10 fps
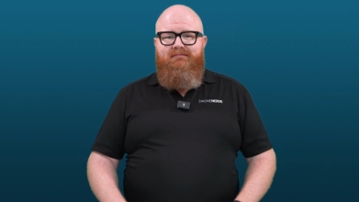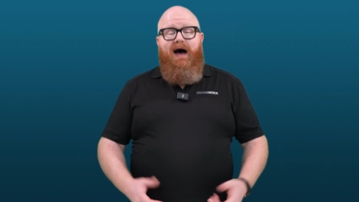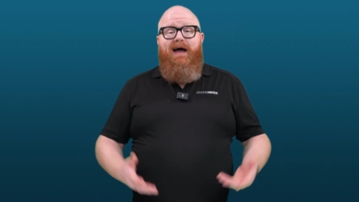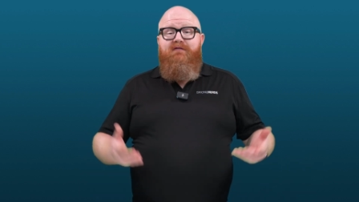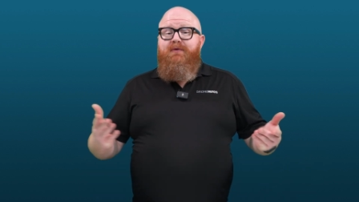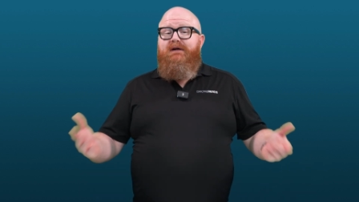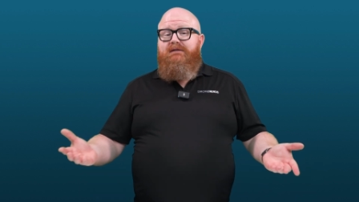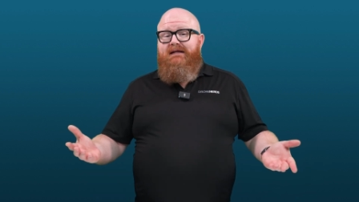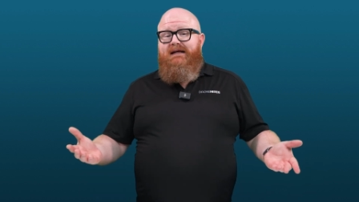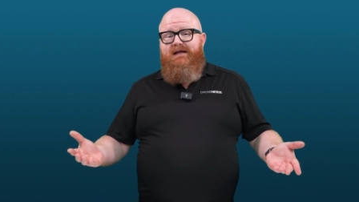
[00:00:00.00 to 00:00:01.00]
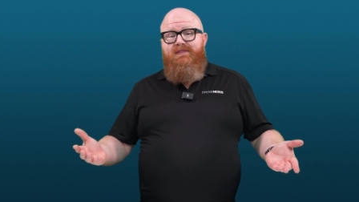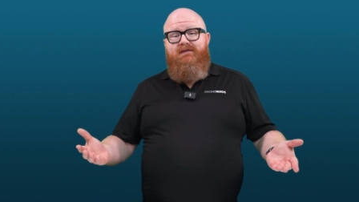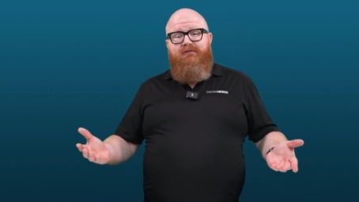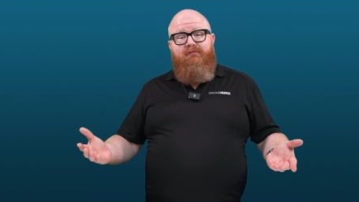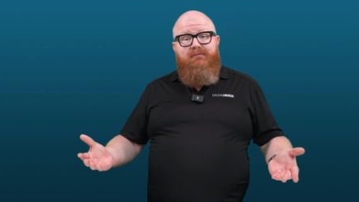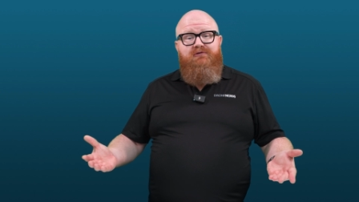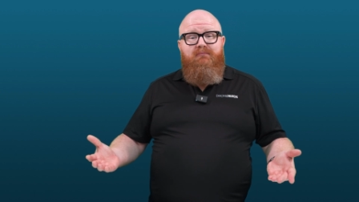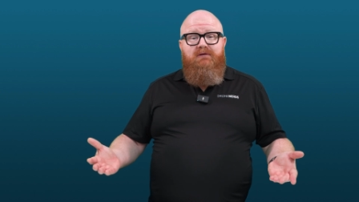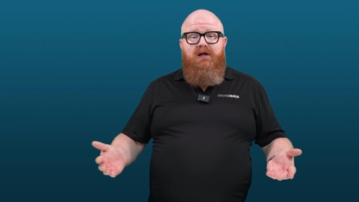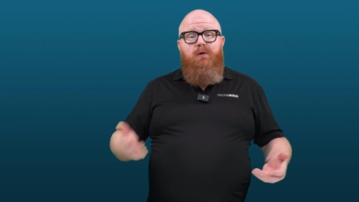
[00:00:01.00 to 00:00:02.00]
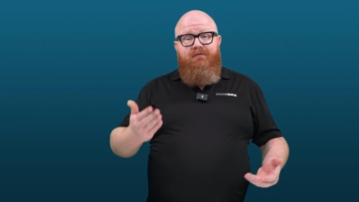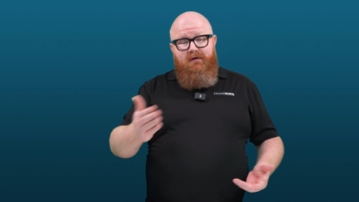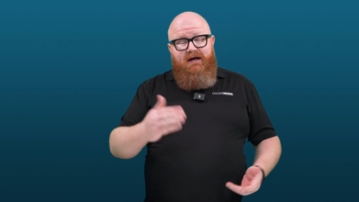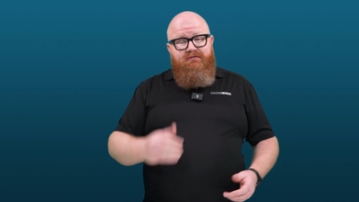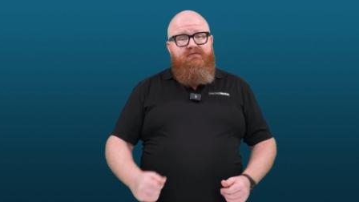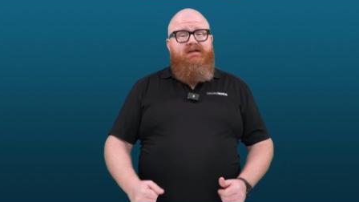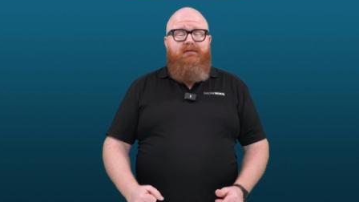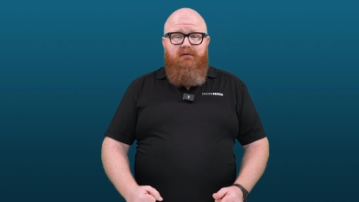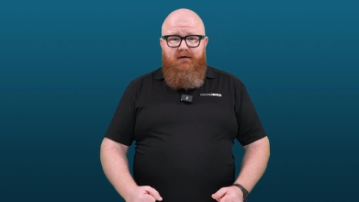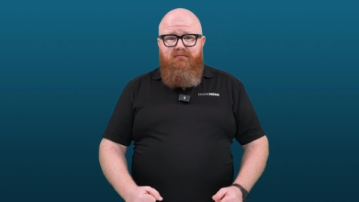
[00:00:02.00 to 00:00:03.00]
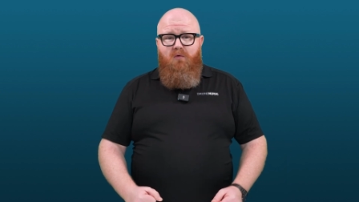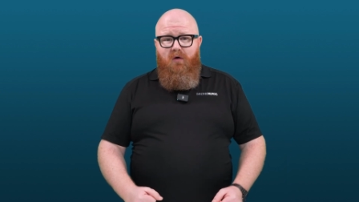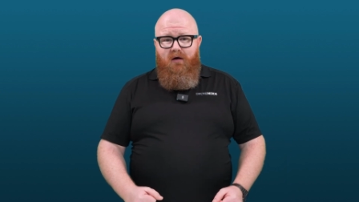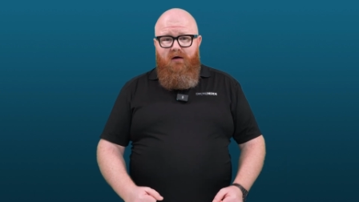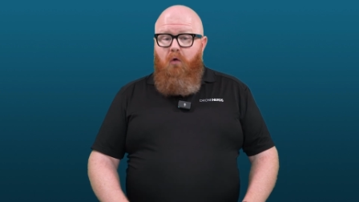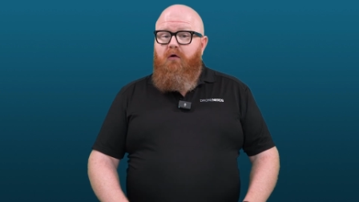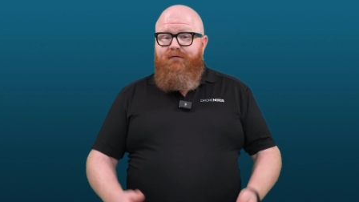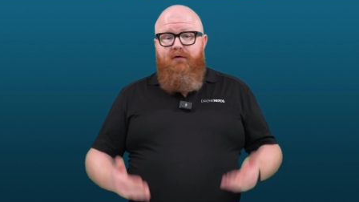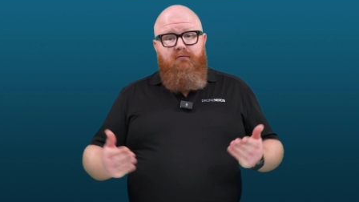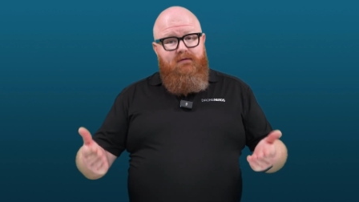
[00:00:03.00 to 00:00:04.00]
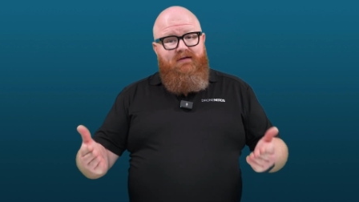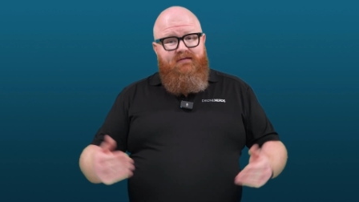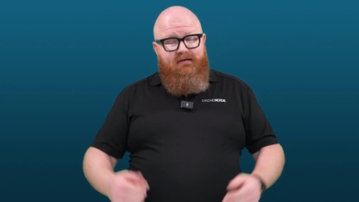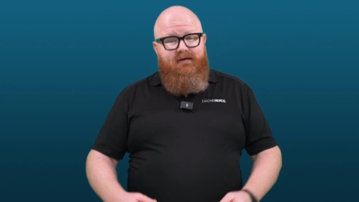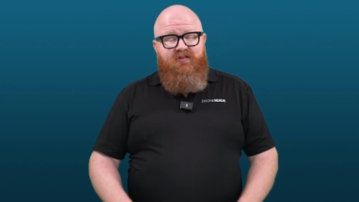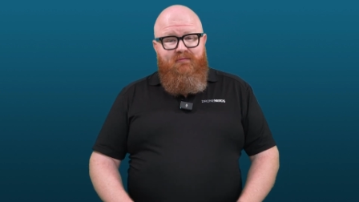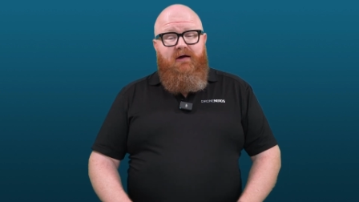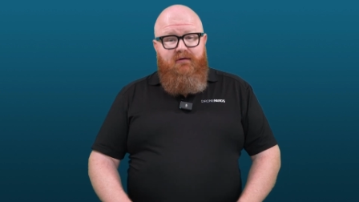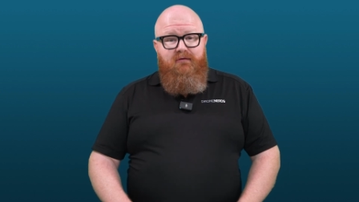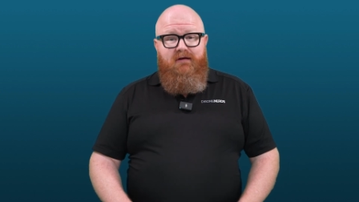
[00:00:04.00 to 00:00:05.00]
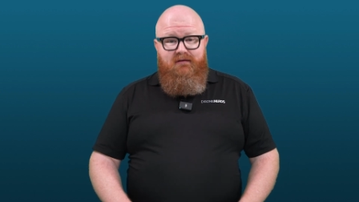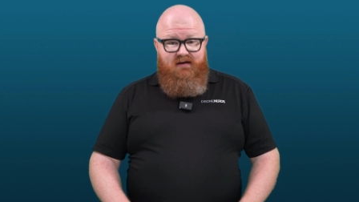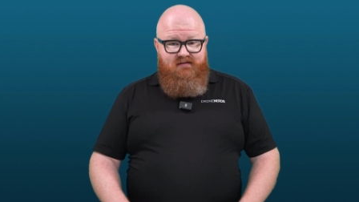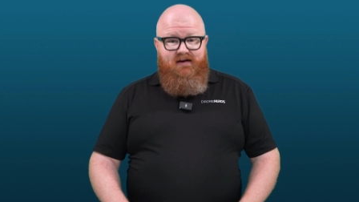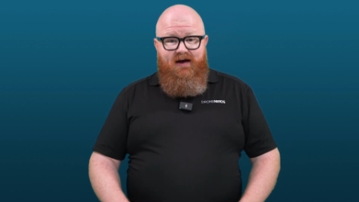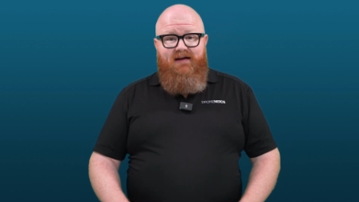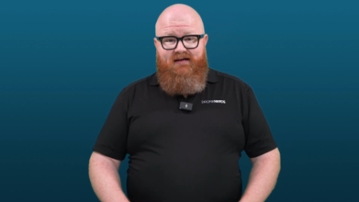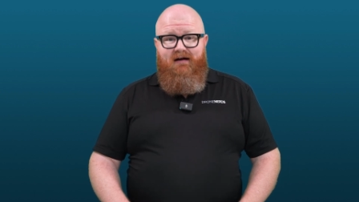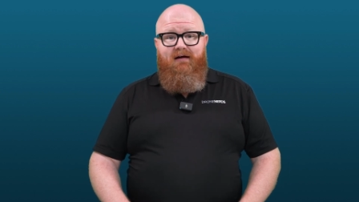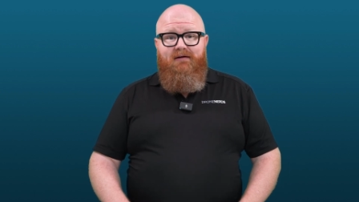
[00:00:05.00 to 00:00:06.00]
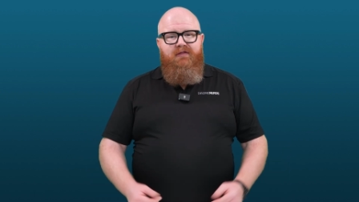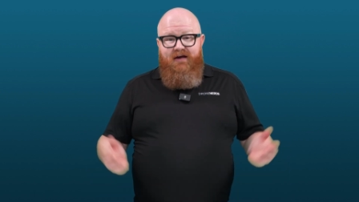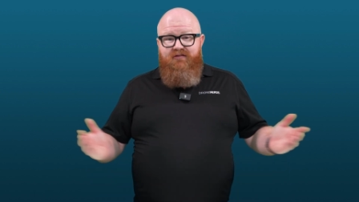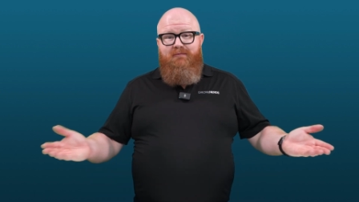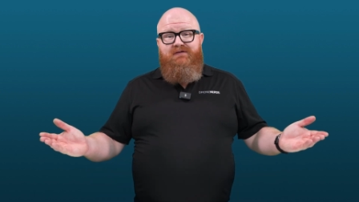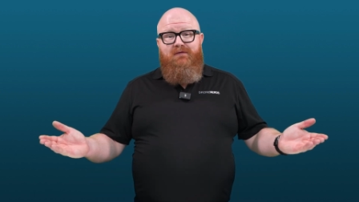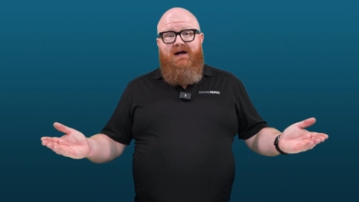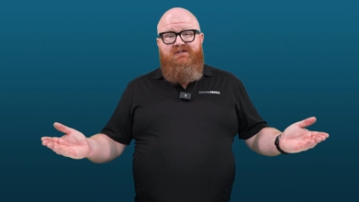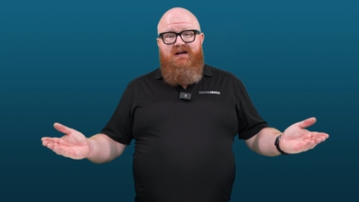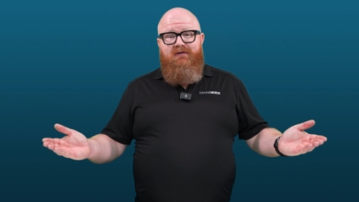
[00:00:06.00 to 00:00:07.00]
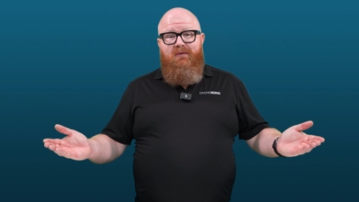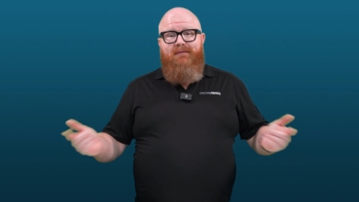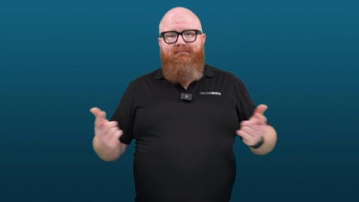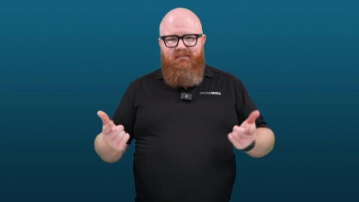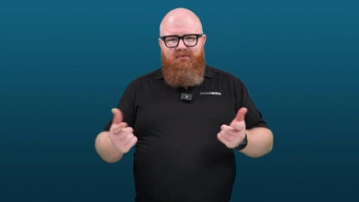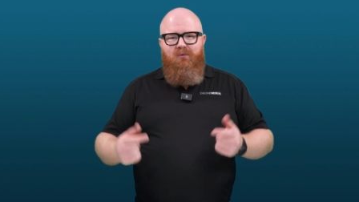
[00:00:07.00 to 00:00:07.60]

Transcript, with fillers: I've put a link in the description below if you're interested in learning more or if you're really serious about using DJI Terra. Thanks so much for watching, everyone.